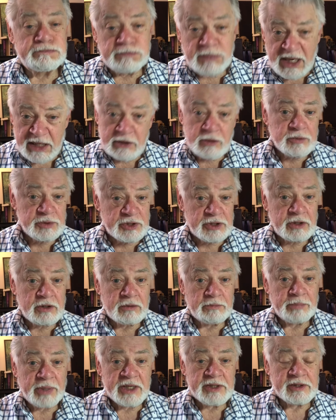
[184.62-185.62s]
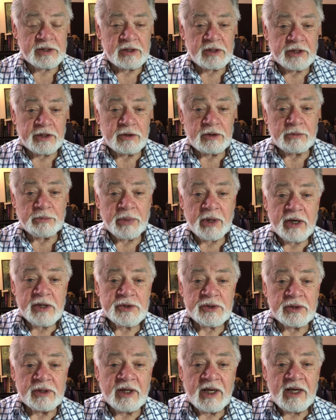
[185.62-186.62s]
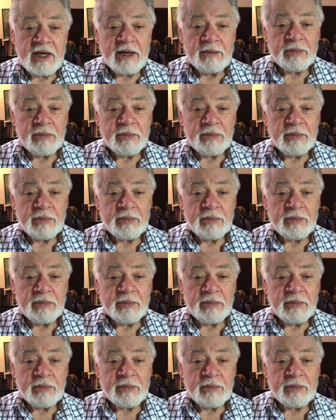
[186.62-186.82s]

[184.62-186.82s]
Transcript: and who is a good, basically a good person,